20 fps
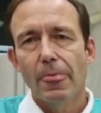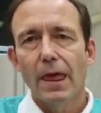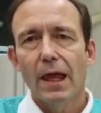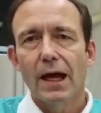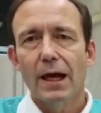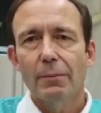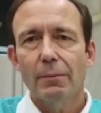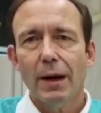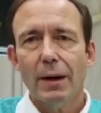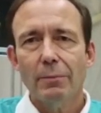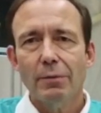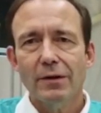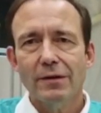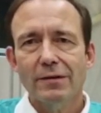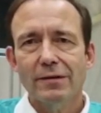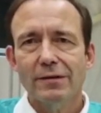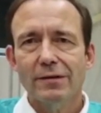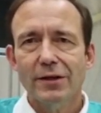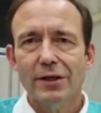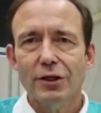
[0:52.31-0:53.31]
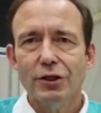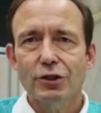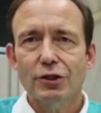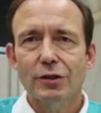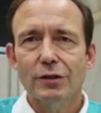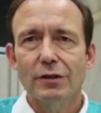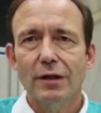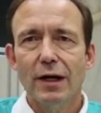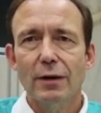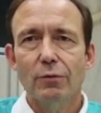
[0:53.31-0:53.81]
In my
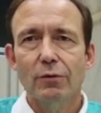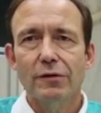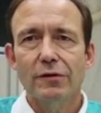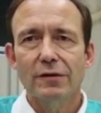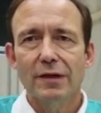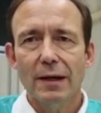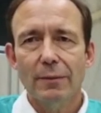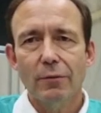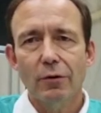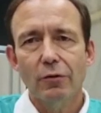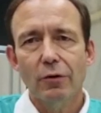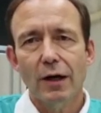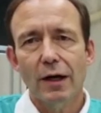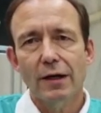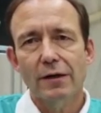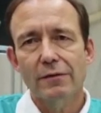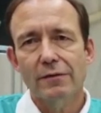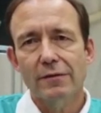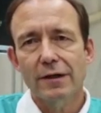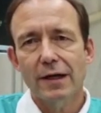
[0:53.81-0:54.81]
presentation, I will summarize the